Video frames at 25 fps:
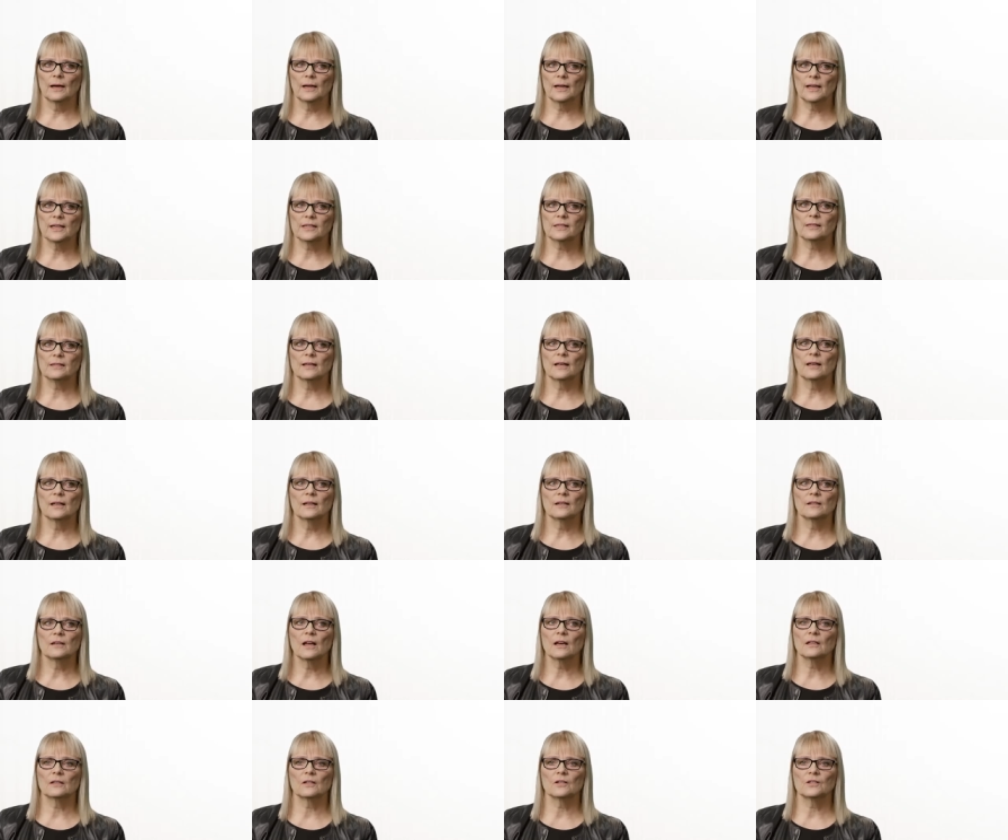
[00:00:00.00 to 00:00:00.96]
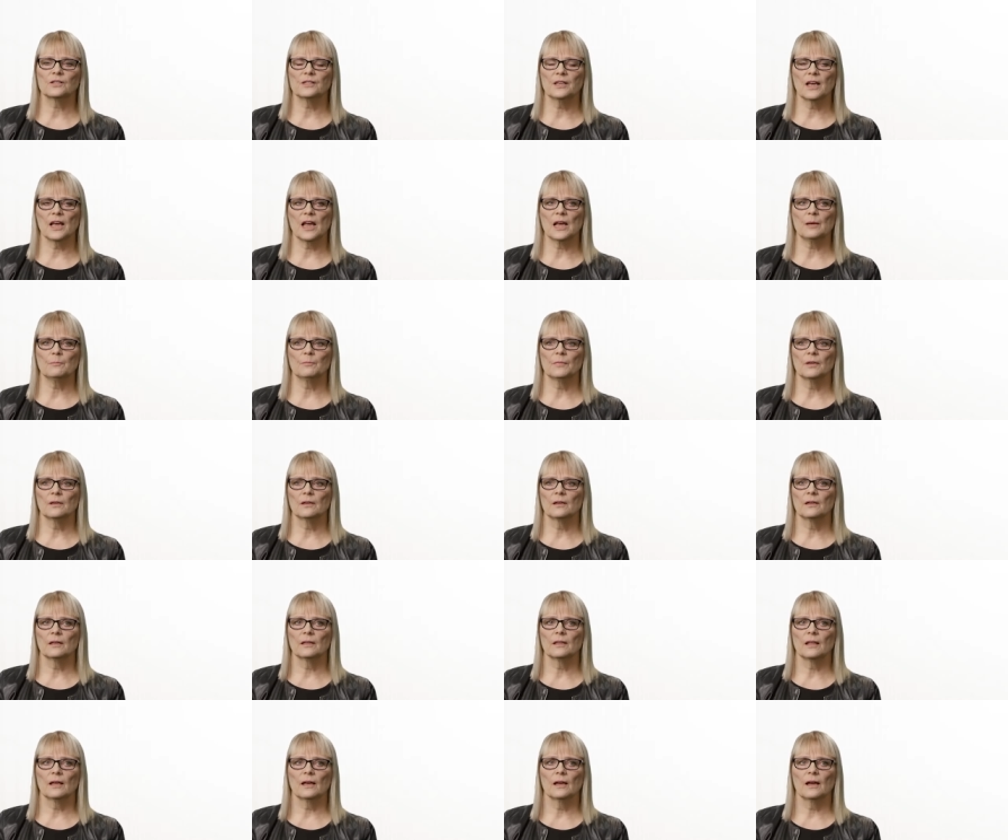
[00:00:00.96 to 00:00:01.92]
is not the same
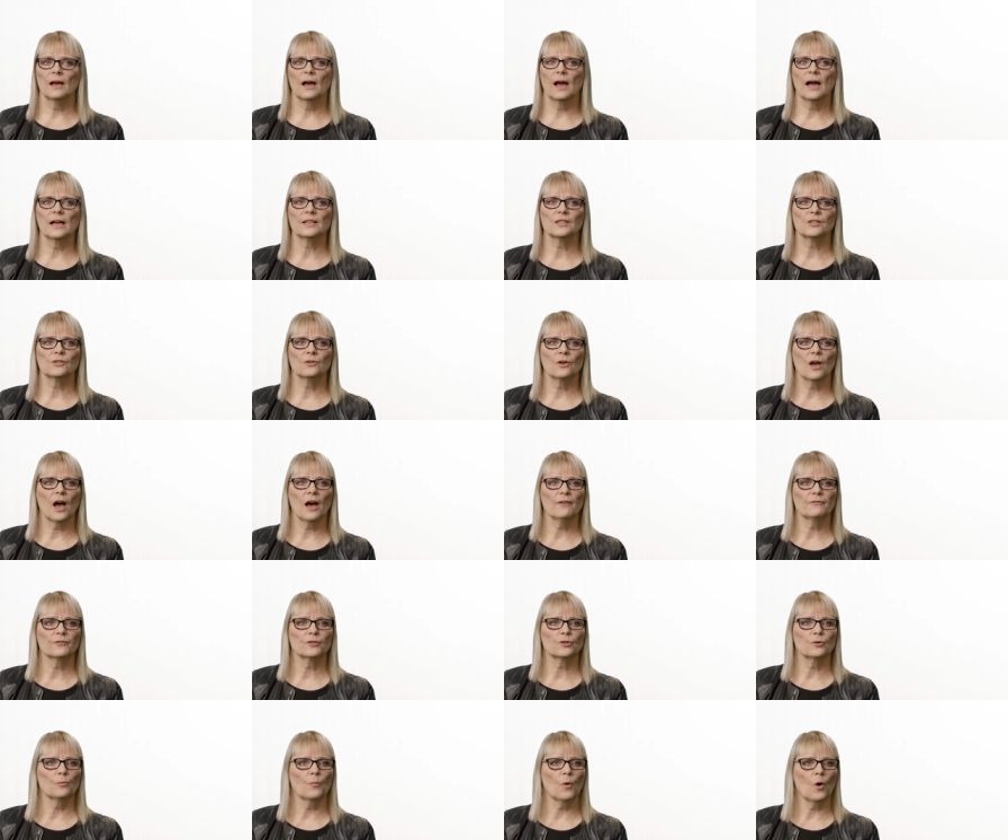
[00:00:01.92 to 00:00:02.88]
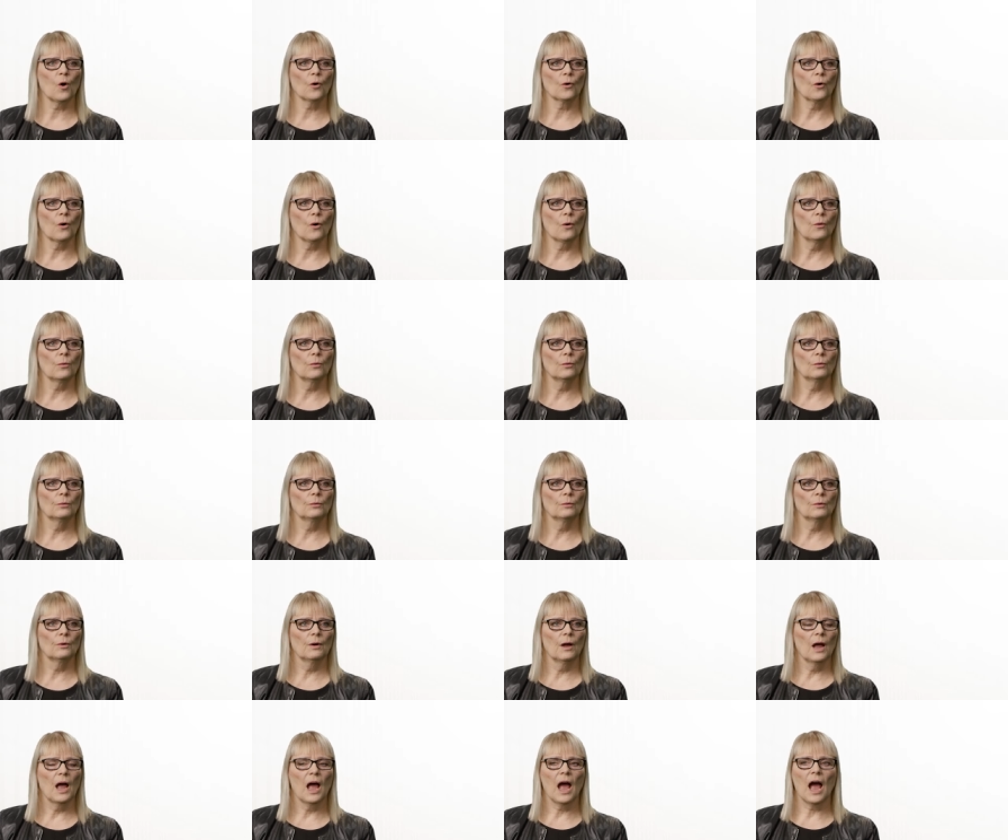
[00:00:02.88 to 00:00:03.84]
as you have tomorrow.
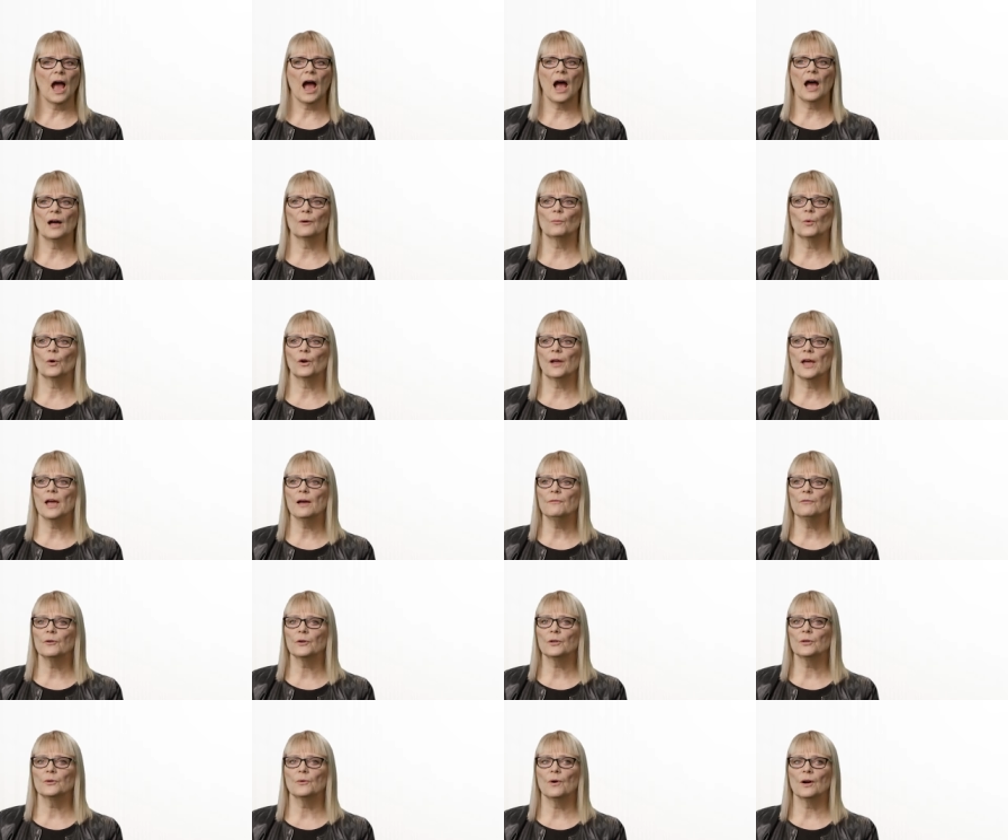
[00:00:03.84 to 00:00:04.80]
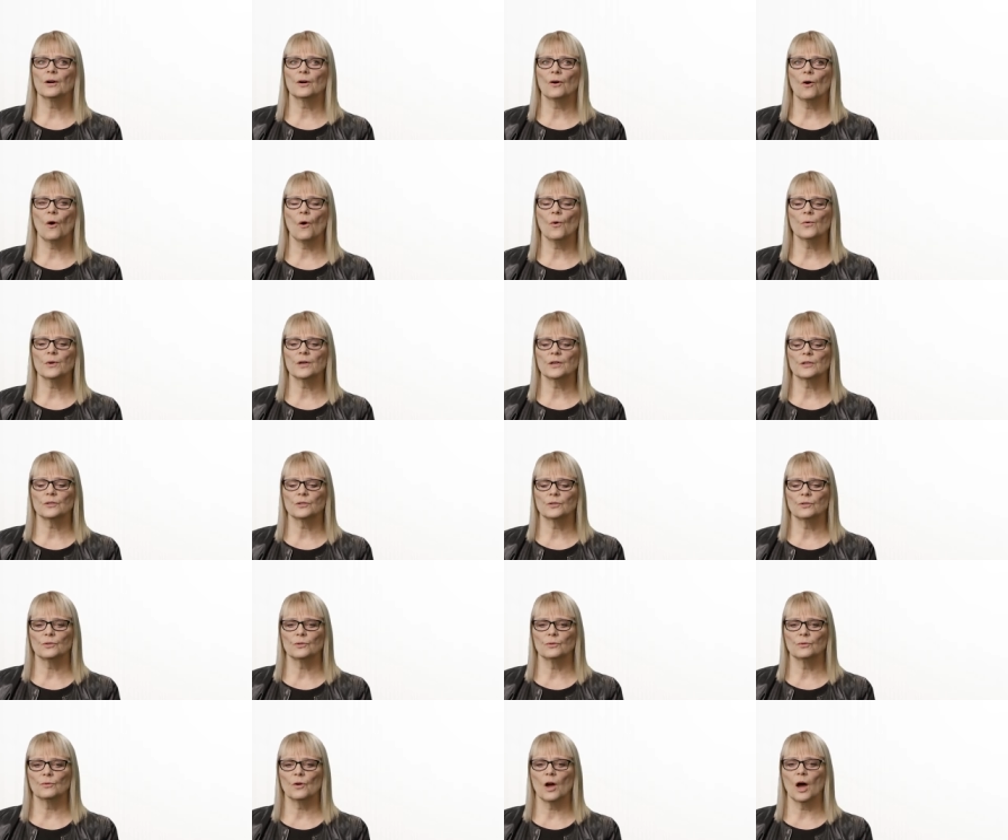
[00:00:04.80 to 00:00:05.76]
And whatever you are going
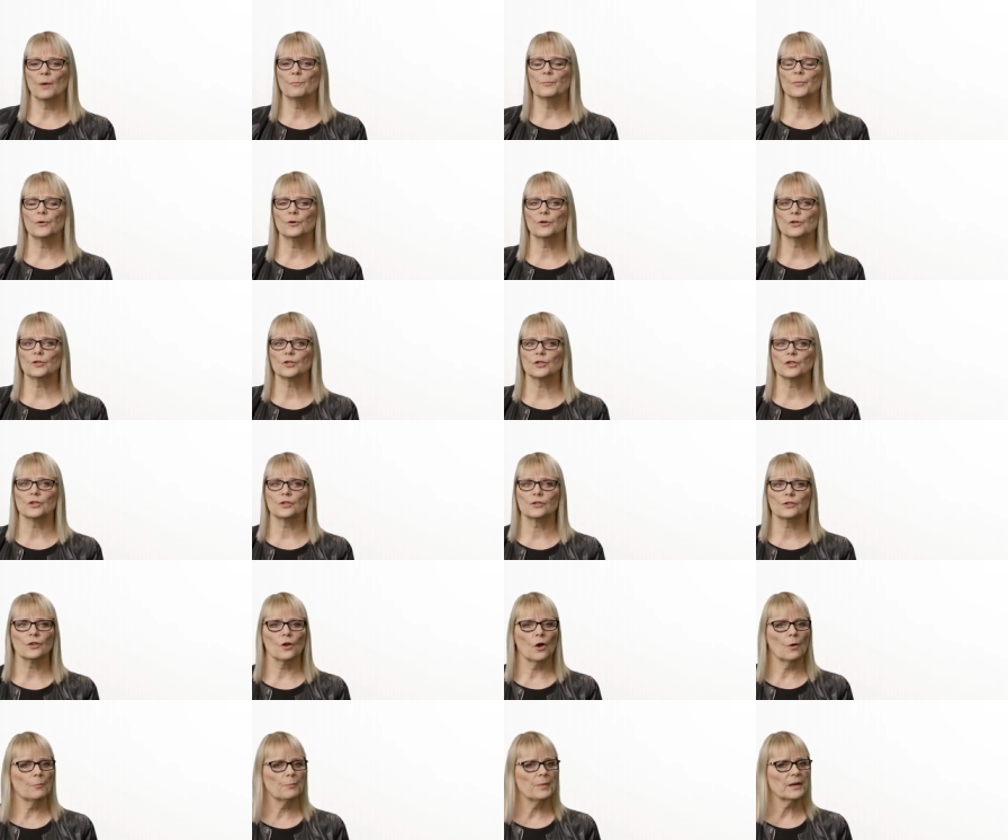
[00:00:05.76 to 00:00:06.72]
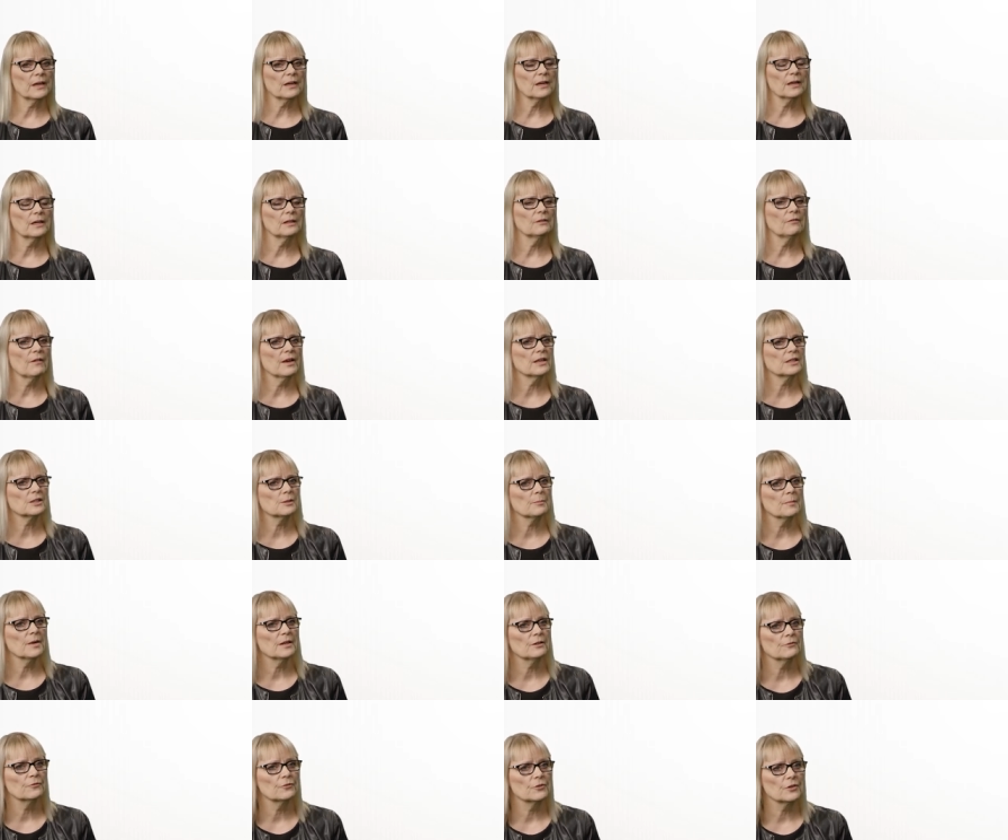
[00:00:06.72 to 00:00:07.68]
to uh, purchase, a big
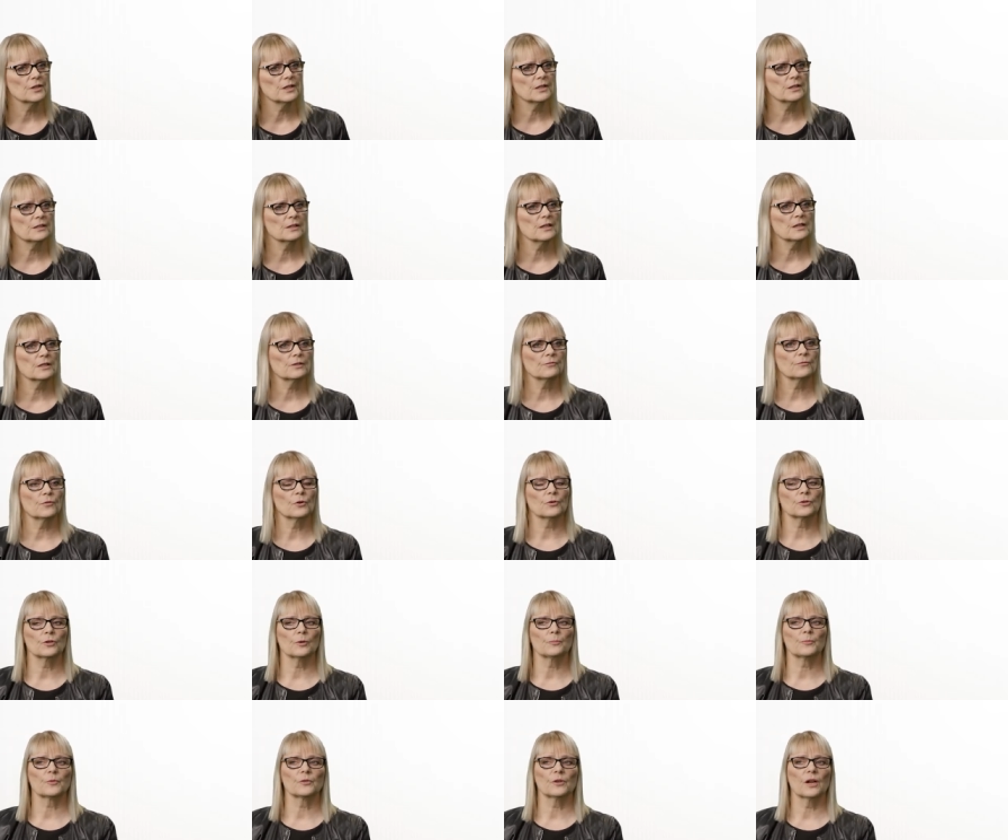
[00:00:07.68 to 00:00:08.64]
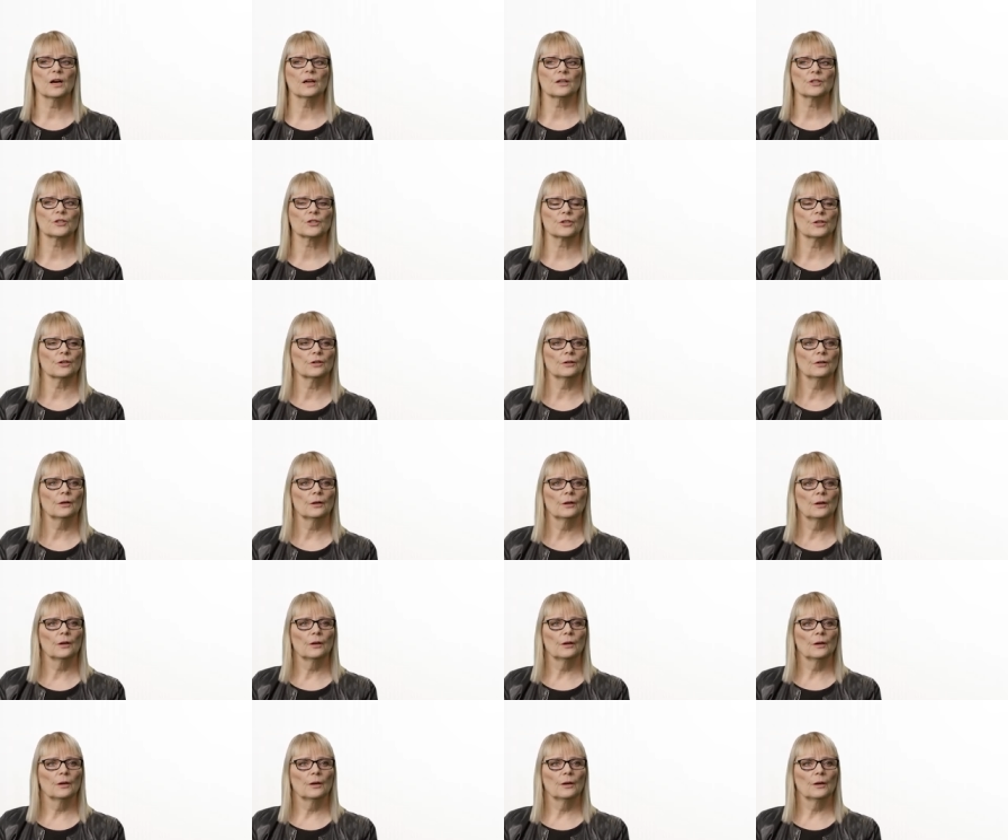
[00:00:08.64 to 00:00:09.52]
investment, for instance, for your production,